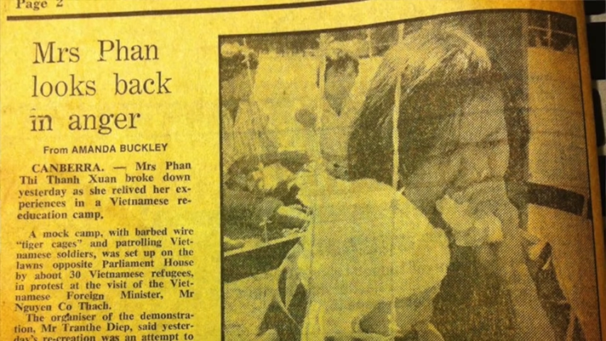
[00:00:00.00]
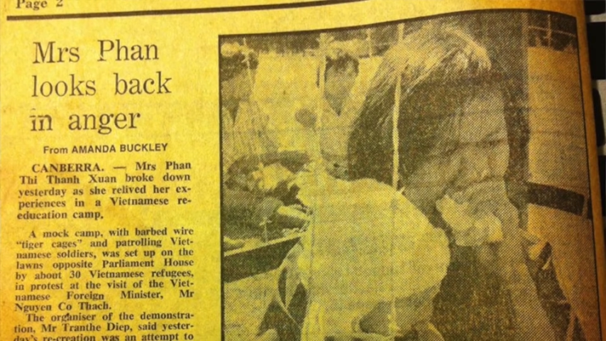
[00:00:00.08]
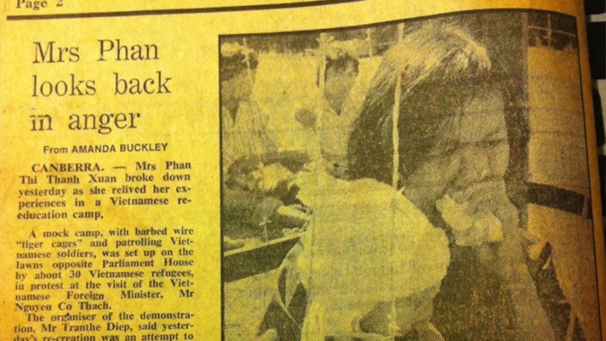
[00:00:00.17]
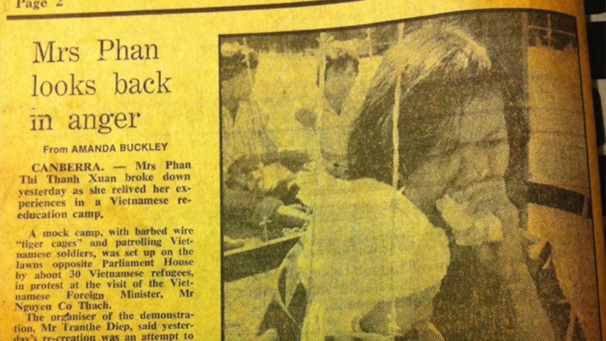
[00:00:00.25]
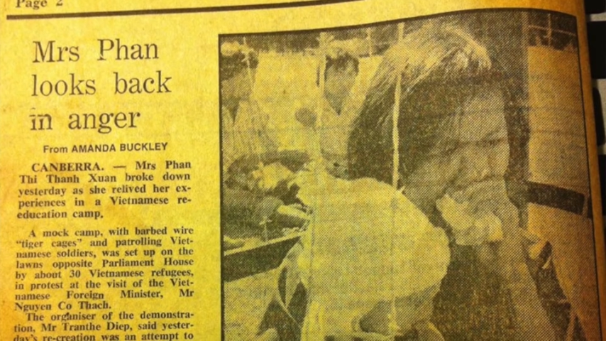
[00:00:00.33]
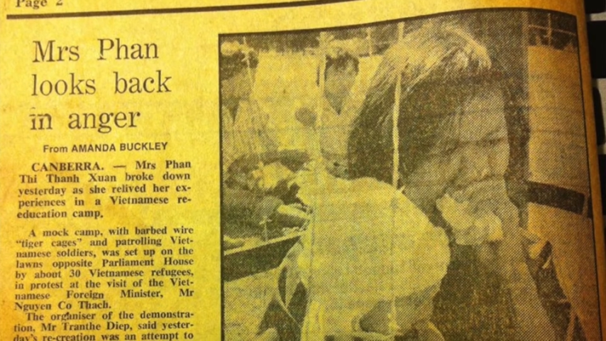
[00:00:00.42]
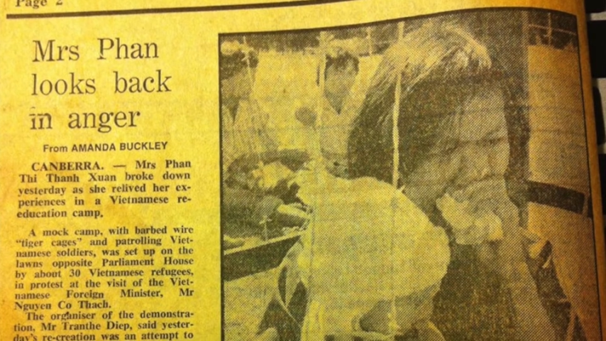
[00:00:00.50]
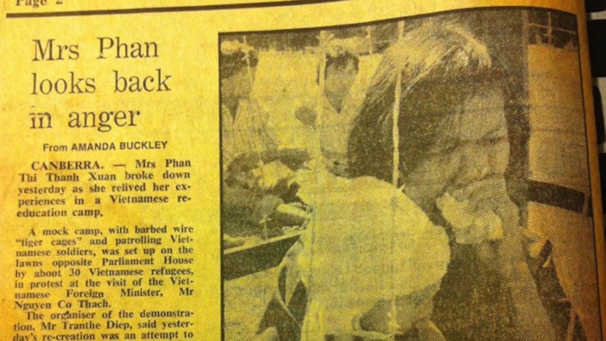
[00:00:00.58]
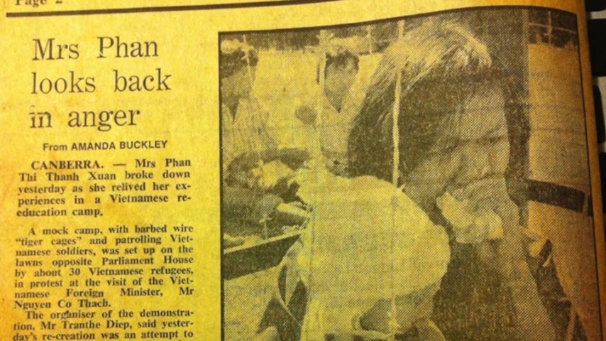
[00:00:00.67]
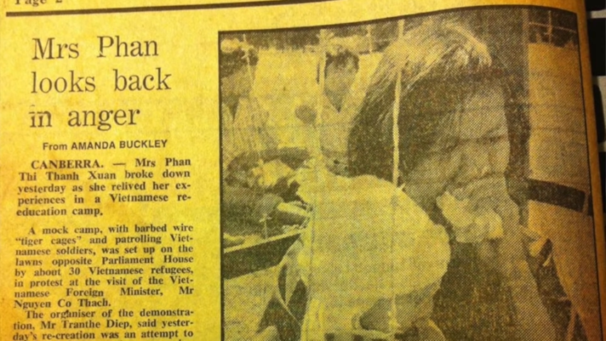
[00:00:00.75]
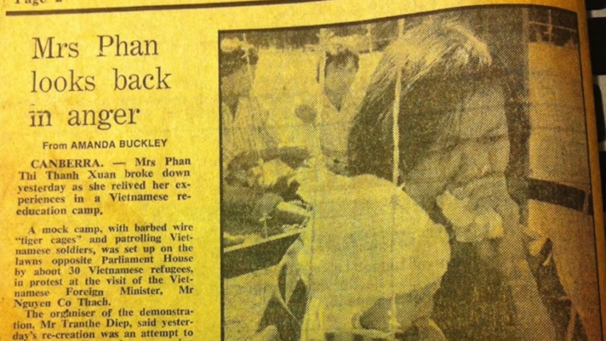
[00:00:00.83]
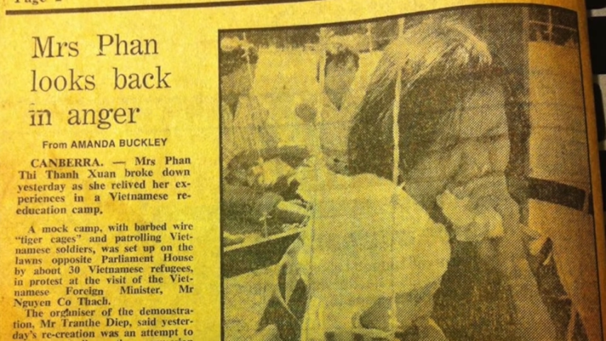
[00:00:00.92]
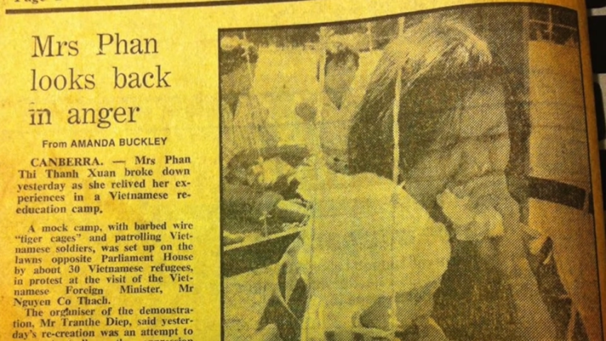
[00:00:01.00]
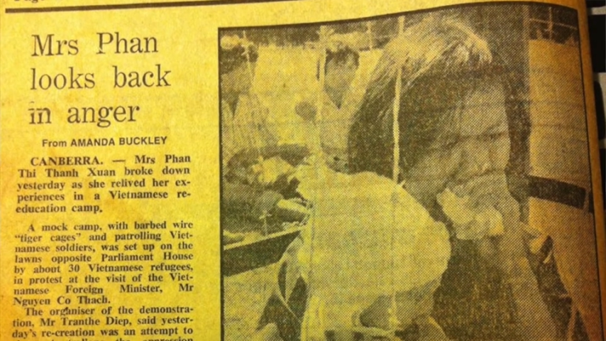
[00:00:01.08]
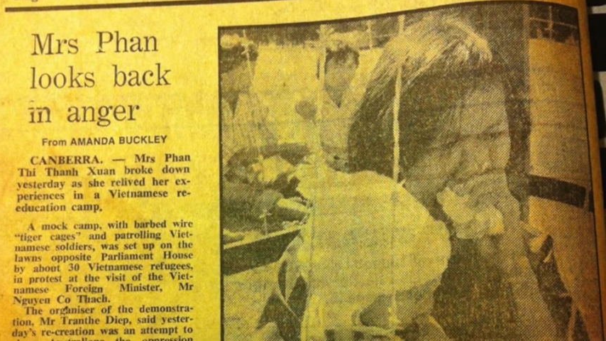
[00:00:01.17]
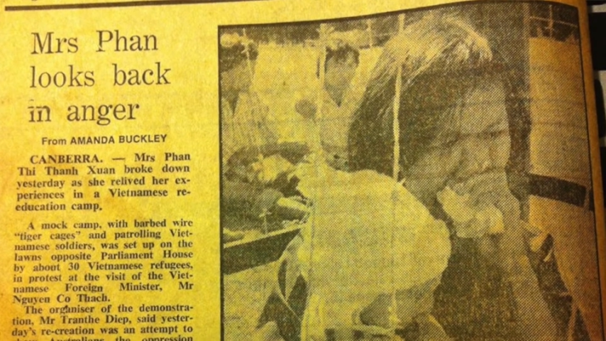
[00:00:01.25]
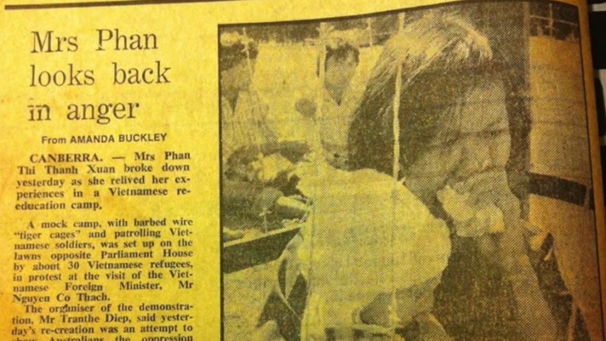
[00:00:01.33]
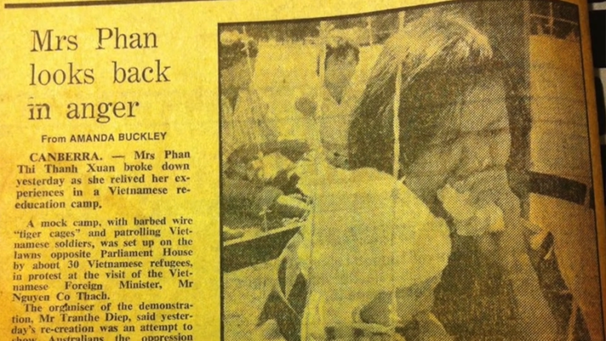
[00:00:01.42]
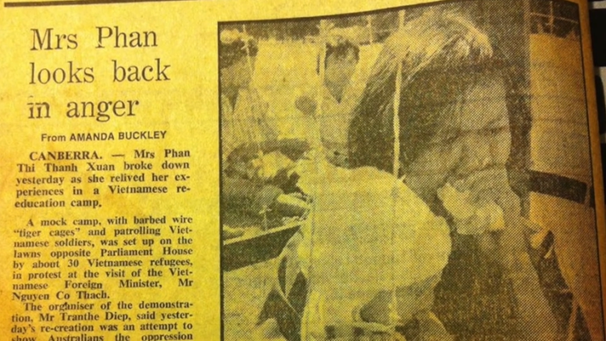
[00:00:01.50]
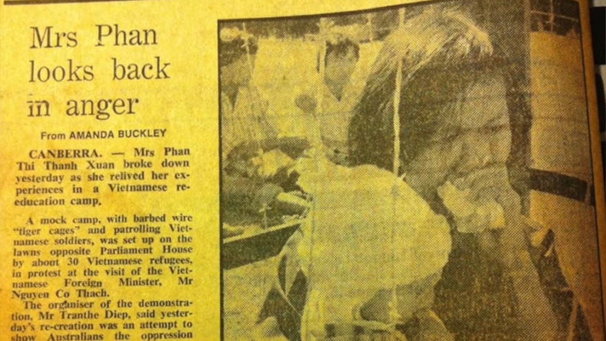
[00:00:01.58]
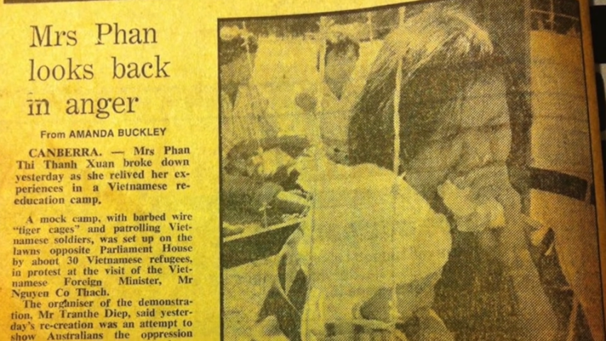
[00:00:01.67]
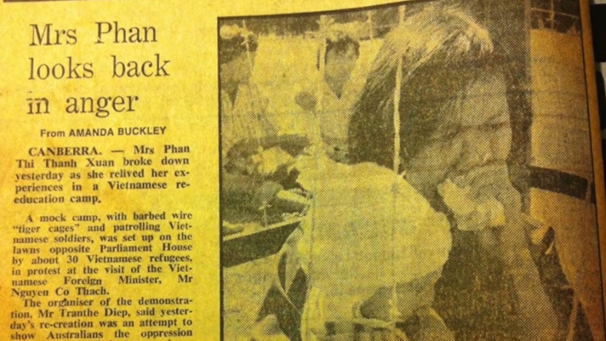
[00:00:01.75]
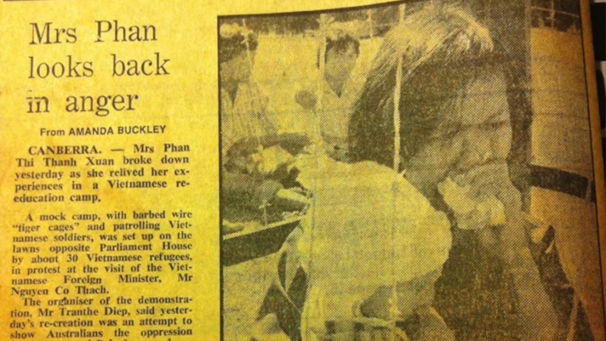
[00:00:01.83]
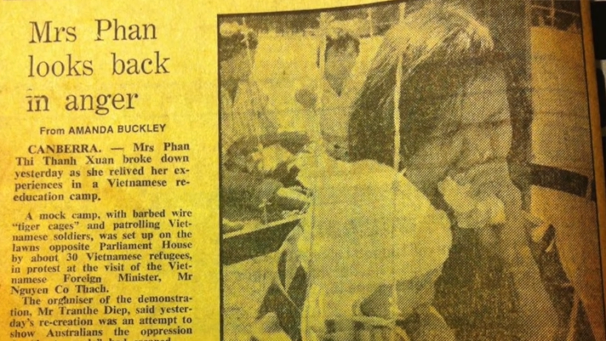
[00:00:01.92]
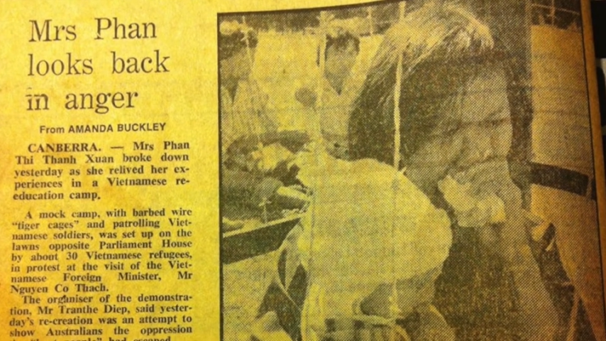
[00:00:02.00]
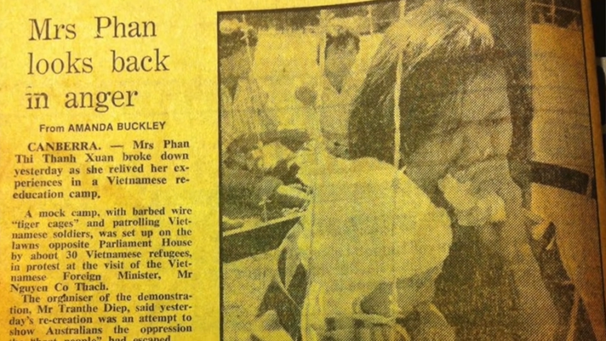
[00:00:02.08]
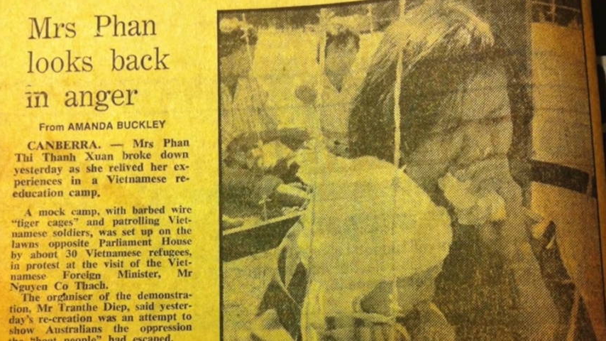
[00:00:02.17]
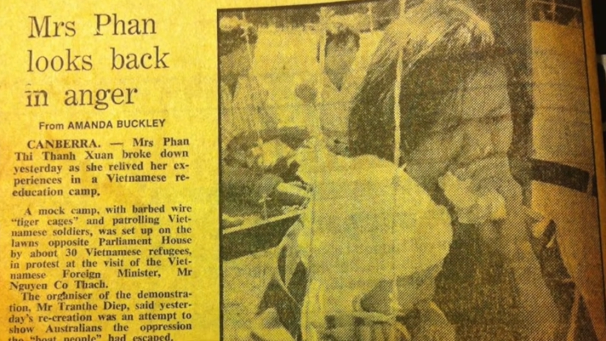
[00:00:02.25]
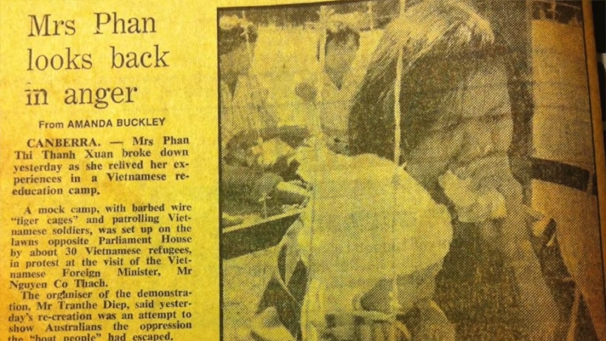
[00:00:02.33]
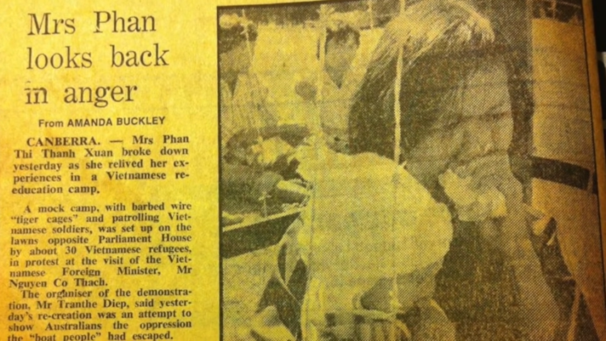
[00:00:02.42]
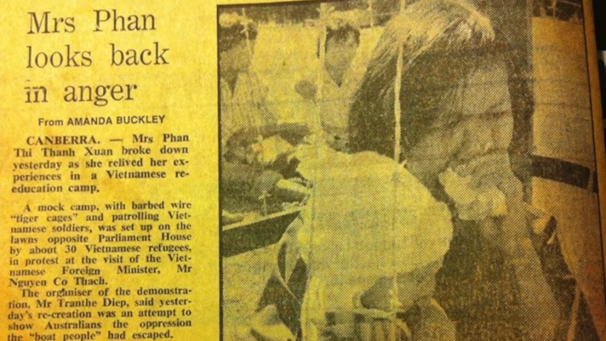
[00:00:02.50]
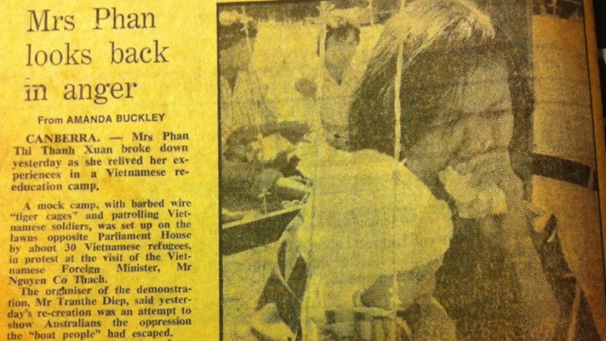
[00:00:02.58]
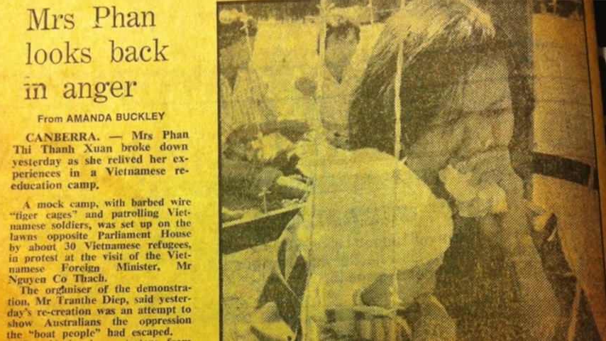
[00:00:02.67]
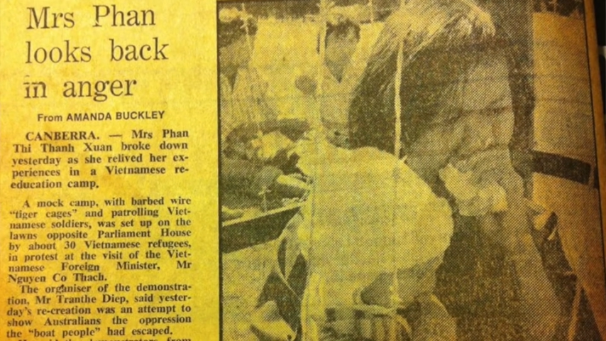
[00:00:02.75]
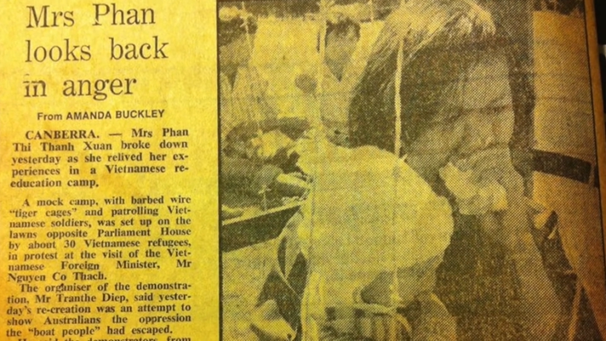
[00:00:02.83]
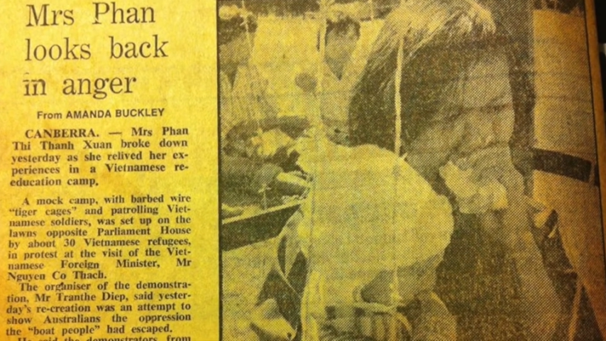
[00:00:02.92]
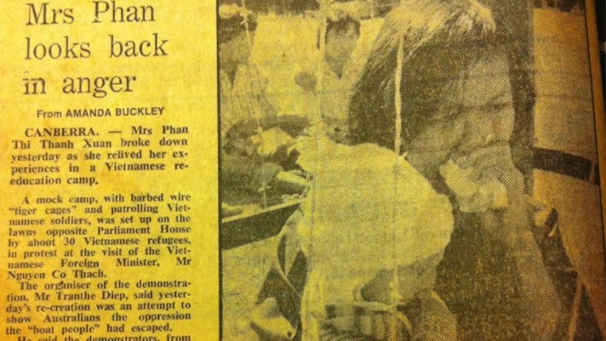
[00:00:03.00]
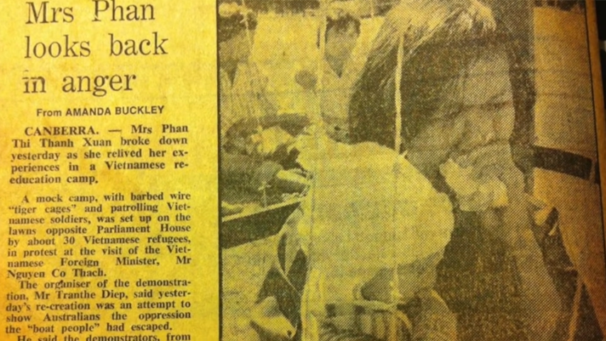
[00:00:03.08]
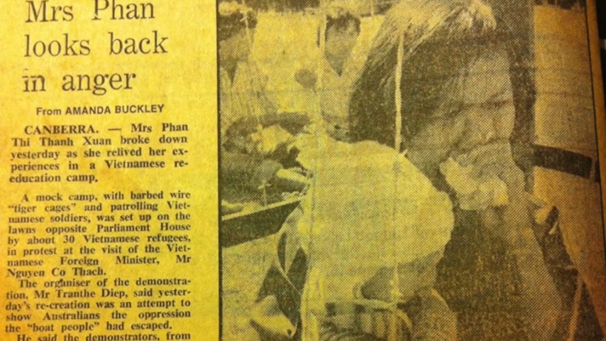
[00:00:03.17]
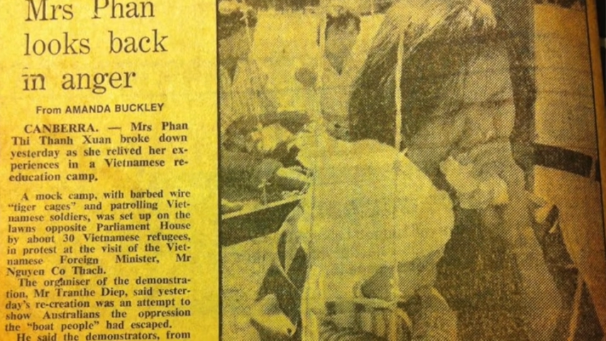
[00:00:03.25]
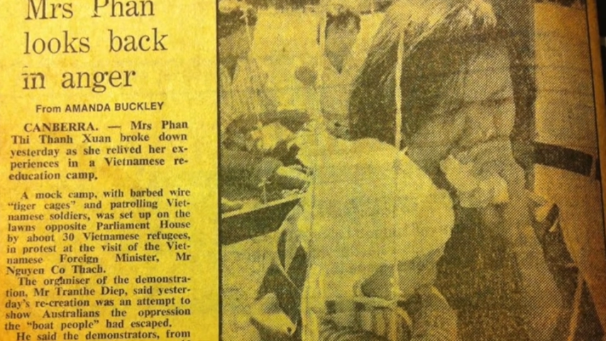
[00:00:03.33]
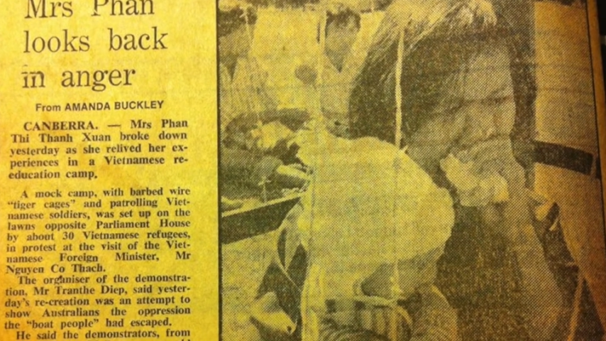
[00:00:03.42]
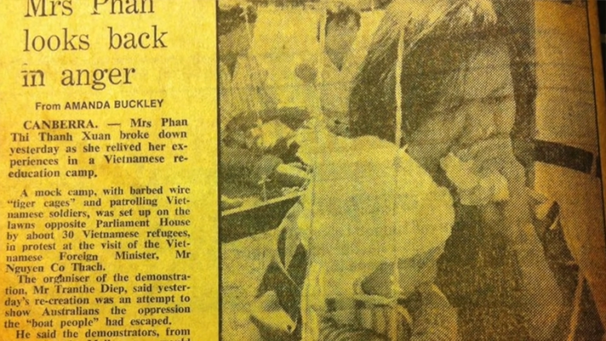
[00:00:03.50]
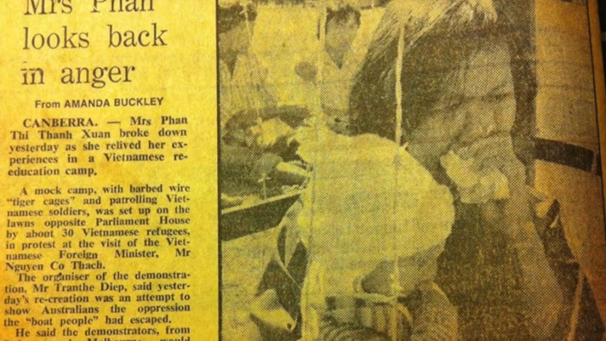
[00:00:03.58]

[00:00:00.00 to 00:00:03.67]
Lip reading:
No face is visible, so there are no lips to read.